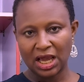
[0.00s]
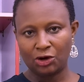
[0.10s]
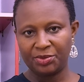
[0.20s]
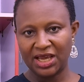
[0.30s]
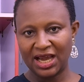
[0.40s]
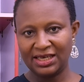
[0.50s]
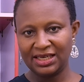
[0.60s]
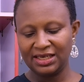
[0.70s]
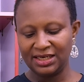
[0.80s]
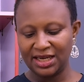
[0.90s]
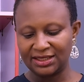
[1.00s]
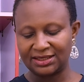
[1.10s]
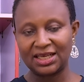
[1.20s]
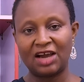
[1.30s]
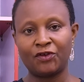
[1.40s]
I'll be adding
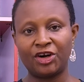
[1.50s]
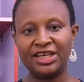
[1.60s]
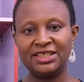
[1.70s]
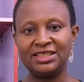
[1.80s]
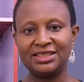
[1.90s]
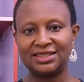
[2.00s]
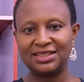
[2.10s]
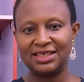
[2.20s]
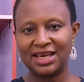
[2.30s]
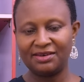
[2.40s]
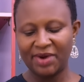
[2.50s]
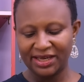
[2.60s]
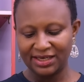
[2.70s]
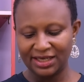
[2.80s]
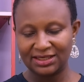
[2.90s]
dates. I've already deseeded my
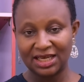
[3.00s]
dates.